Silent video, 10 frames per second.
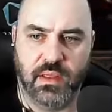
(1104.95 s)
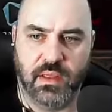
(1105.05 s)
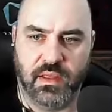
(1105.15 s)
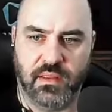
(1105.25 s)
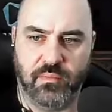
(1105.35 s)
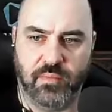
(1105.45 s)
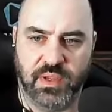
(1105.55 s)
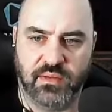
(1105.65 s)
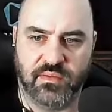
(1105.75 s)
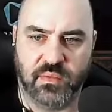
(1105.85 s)
The
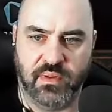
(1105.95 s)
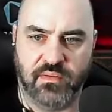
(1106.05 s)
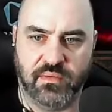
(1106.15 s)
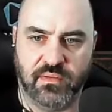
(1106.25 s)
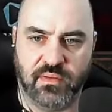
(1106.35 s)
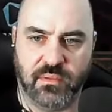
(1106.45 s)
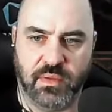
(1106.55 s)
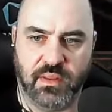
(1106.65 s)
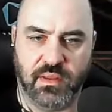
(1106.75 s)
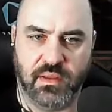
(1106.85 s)
biggest ones are just going to
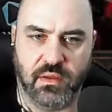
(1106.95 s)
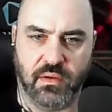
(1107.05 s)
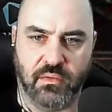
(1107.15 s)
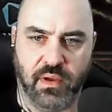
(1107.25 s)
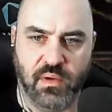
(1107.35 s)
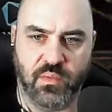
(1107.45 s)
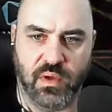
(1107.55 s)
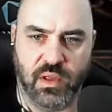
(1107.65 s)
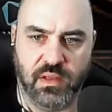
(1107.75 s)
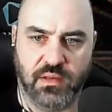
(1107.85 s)
be like a great
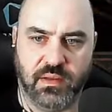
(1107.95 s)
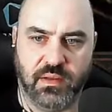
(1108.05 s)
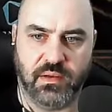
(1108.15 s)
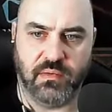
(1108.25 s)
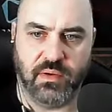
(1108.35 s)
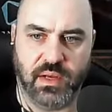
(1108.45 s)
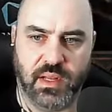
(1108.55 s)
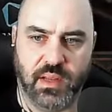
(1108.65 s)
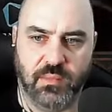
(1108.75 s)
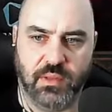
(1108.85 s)
wand and a great
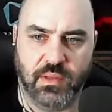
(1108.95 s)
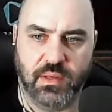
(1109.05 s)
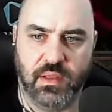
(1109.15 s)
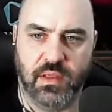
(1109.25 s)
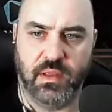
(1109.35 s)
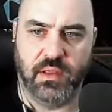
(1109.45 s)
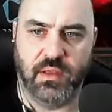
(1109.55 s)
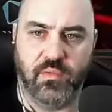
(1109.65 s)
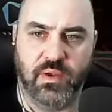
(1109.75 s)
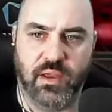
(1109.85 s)
amulet.
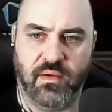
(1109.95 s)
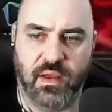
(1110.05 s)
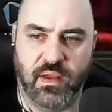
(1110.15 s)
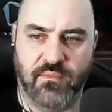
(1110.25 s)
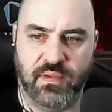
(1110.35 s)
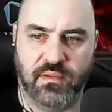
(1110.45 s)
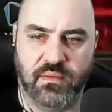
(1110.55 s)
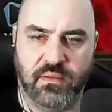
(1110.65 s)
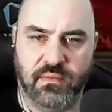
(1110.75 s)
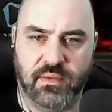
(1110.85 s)
We are
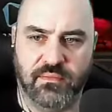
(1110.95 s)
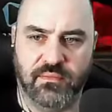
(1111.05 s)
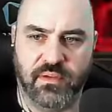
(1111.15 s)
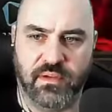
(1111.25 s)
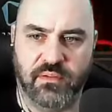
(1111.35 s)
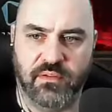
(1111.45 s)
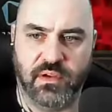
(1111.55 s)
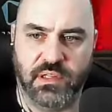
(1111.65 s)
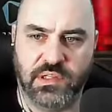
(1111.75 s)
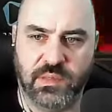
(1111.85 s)
obviously using
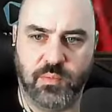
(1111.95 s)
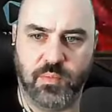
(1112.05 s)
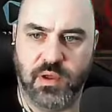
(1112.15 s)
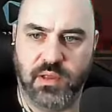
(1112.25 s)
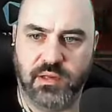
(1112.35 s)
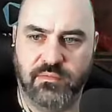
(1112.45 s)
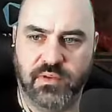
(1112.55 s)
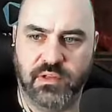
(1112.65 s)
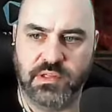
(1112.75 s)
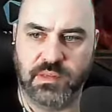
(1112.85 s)
very cheap wand and
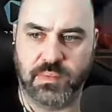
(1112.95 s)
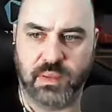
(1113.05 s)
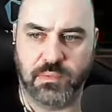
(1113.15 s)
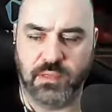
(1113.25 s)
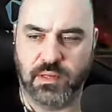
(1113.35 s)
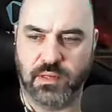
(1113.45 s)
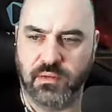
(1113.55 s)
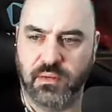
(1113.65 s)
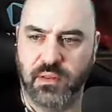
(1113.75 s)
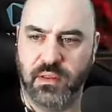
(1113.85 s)
very cheap amulet here,
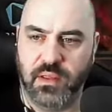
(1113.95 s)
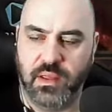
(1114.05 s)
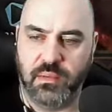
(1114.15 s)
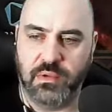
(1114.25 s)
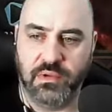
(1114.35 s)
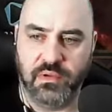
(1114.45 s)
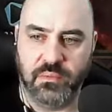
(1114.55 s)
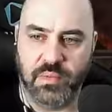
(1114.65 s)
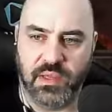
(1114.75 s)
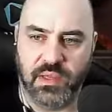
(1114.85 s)
but you can
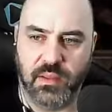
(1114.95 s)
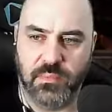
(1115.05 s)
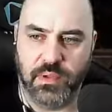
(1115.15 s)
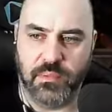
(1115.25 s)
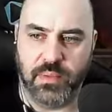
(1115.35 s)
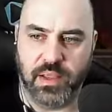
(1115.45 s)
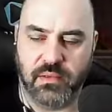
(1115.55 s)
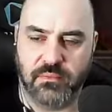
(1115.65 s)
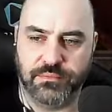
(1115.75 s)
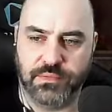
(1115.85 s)
pick up
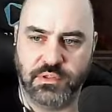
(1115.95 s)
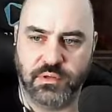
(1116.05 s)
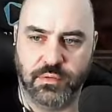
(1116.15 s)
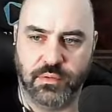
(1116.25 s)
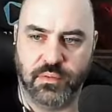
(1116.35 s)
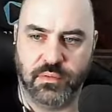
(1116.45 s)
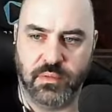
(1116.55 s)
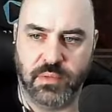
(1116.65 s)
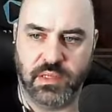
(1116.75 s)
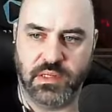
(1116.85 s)
about 2-3
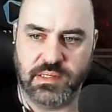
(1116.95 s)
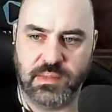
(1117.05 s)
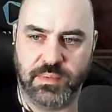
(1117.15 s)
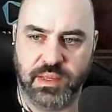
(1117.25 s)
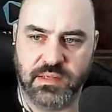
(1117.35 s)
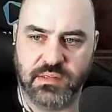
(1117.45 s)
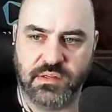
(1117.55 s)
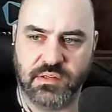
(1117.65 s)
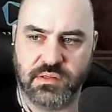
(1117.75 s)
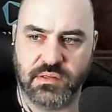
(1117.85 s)
million DPS
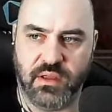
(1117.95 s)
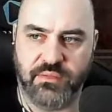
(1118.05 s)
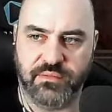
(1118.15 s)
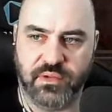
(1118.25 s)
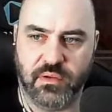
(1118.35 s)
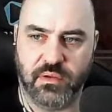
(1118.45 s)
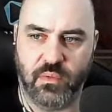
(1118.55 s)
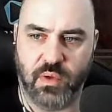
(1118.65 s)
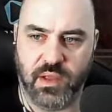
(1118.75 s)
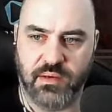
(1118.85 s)
just off of a good
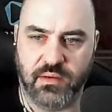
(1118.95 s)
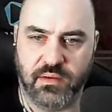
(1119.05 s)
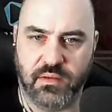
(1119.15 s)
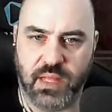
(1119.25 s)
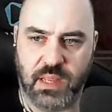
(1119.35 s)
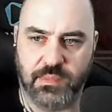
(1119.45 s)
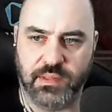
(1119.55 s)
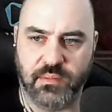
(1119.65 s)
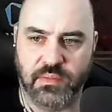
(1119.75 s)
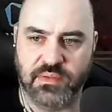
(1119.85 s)
wand and a good
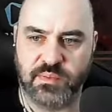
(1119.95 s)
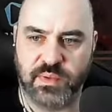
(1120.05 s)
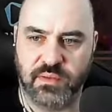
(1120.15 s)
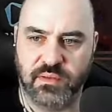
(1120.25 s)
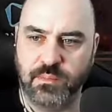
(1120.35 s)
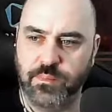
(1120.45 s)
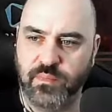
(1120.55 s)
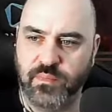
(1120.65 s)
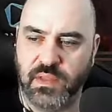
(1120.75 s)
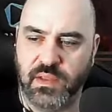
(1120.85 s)
amulet with this build.
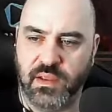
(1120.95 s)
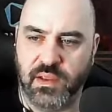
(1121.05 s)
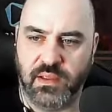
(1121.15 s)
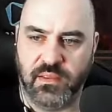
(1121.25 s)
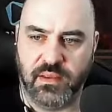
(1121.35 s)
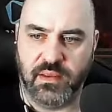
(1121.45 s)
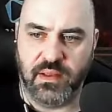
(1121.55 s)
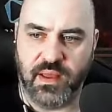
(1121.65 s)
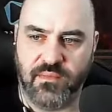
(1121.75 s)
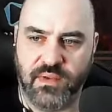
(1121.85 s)
And then
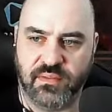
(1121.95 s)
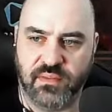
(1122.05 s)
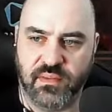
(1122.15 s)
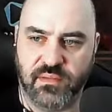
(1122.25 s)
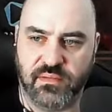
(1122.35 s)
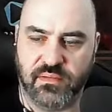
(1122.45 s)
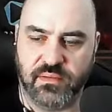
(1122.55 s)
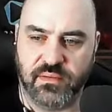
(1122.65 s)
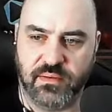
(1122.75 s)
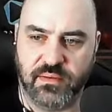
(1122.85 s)
obviously there's
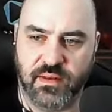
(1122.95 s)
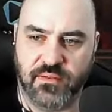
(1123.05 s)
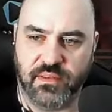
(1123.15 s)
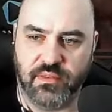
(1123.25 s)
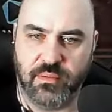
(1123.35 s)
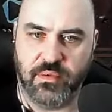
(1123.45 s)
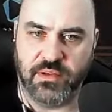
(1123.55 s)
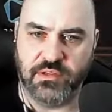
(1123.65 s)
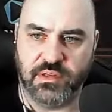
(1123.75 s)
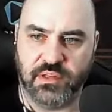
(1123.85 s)
a ton of other
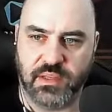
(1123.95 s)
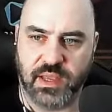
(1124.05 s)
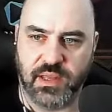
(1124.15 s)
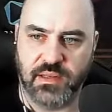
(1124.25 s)
upgrades you can look at.